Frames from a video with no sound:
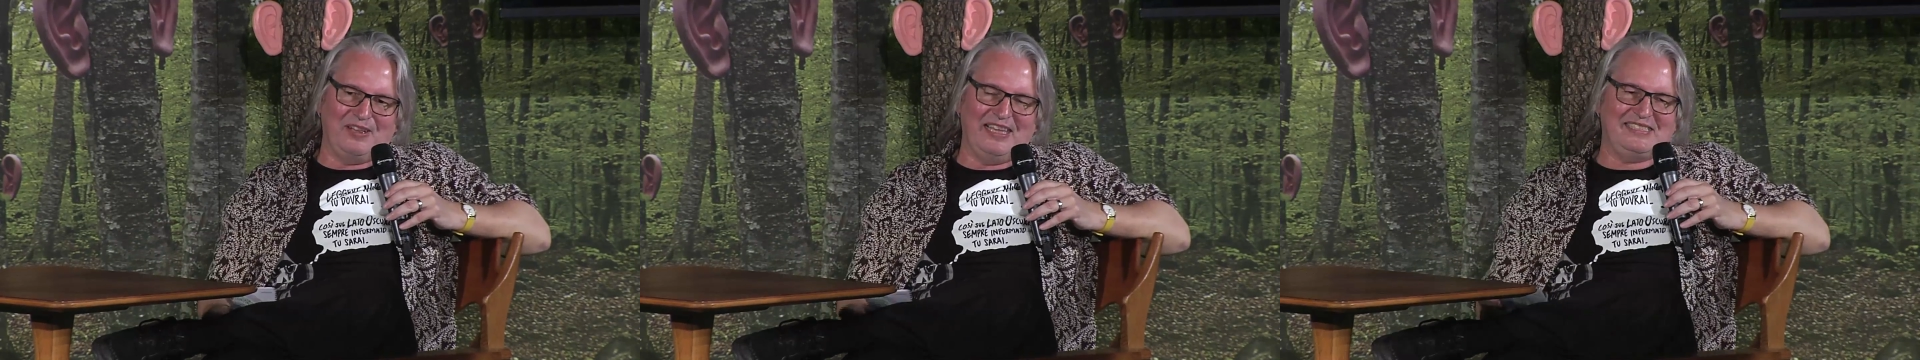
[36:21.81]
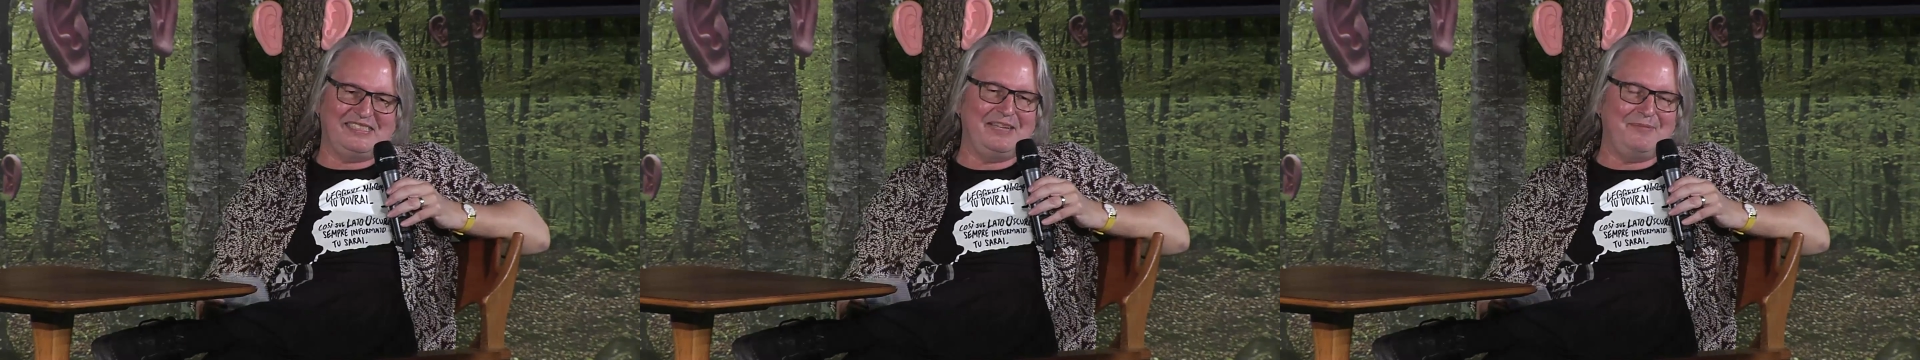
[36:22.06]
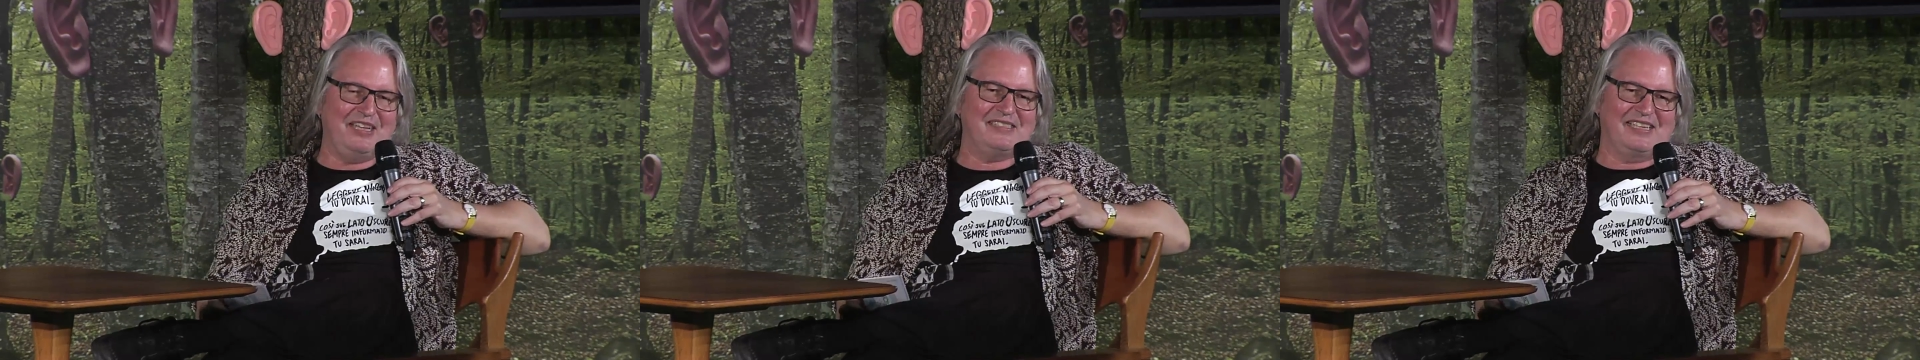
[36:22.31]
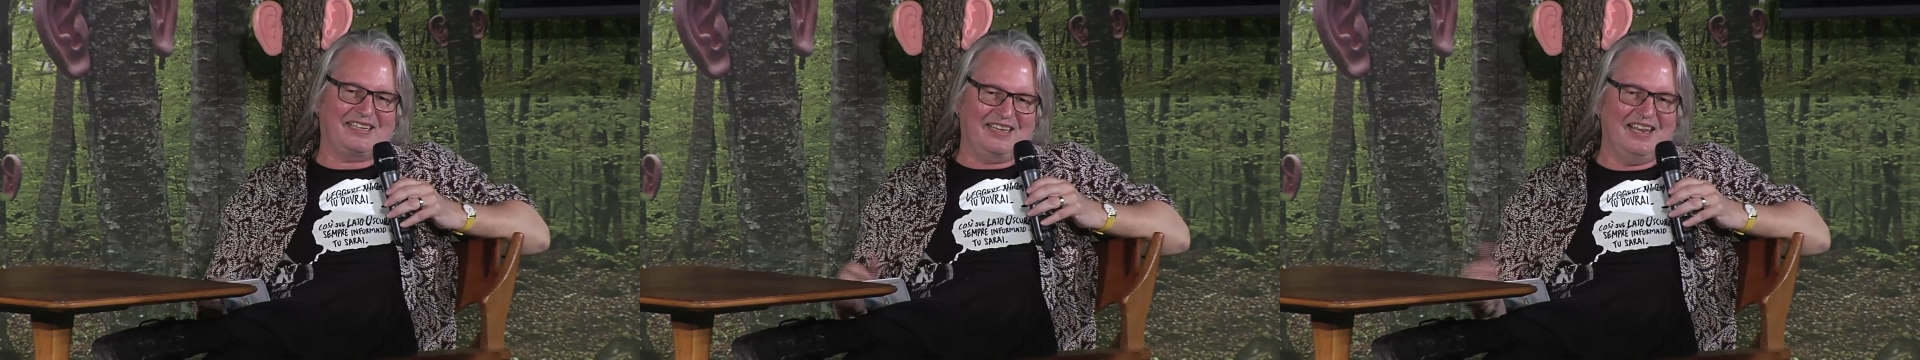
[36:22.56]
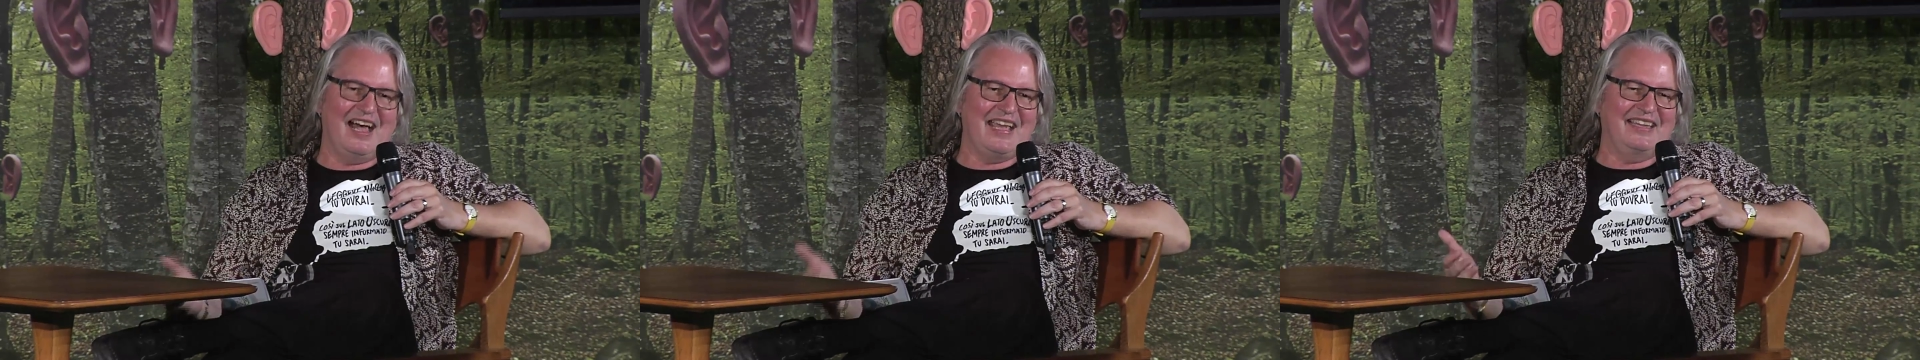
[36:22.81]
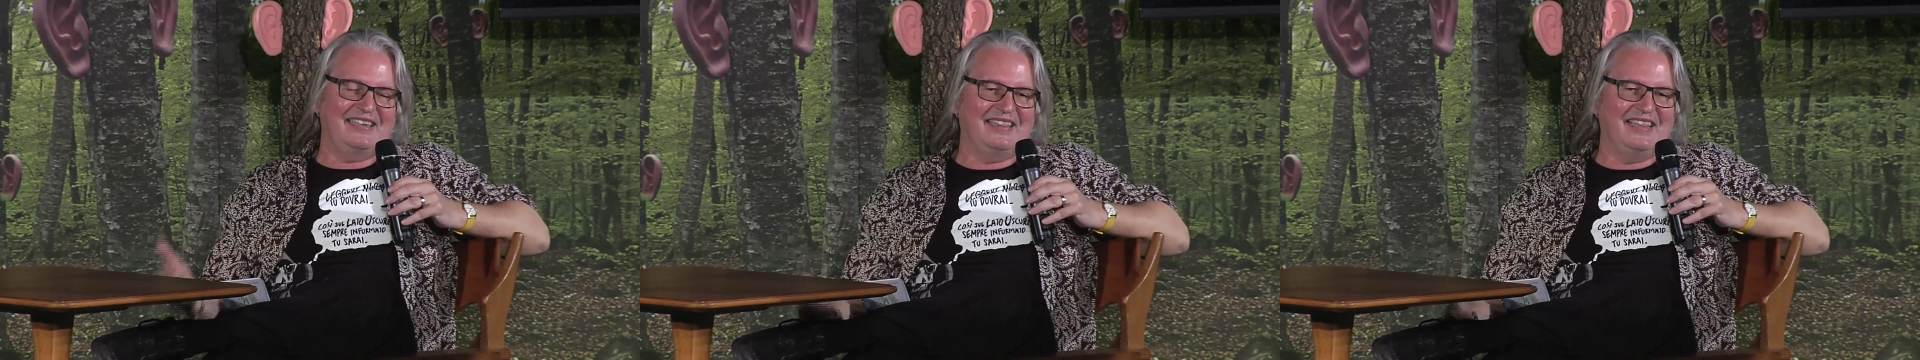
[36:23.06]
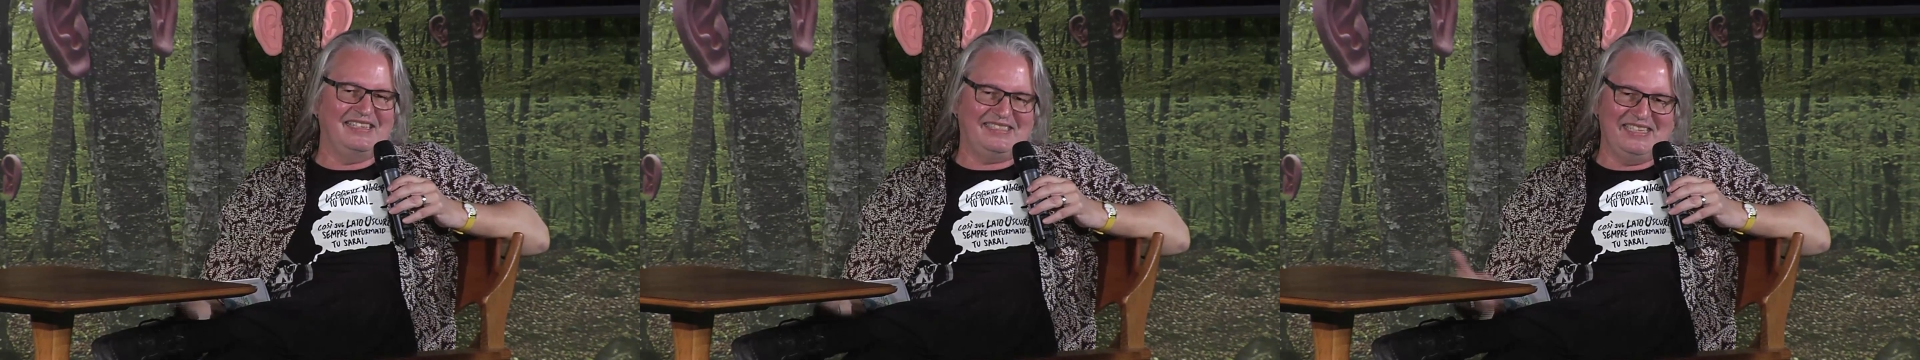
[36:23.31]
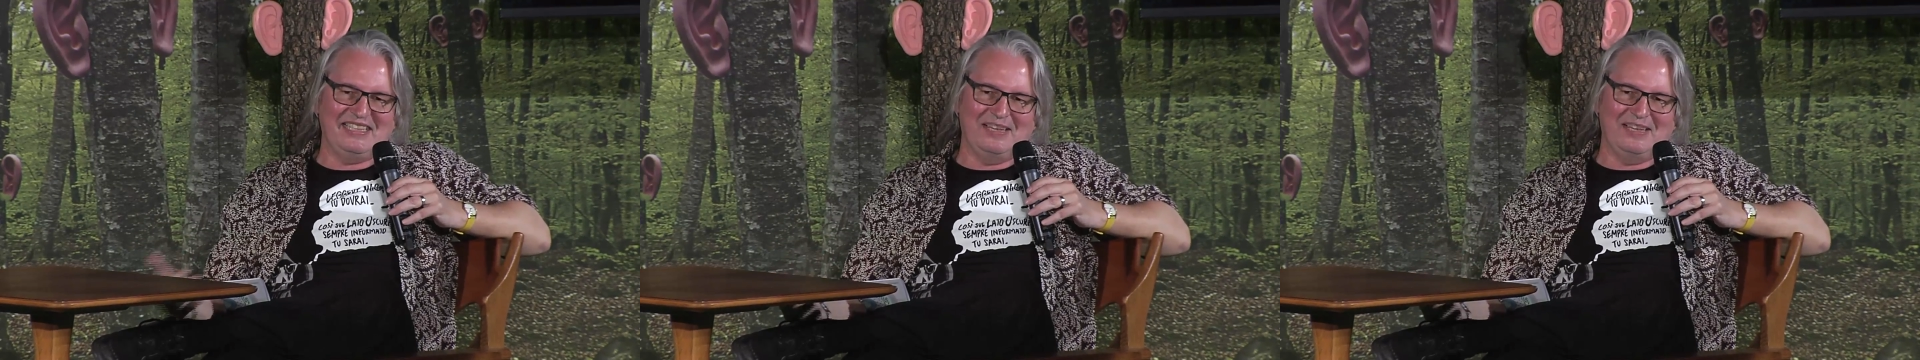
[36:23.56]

They see me as a client, and they see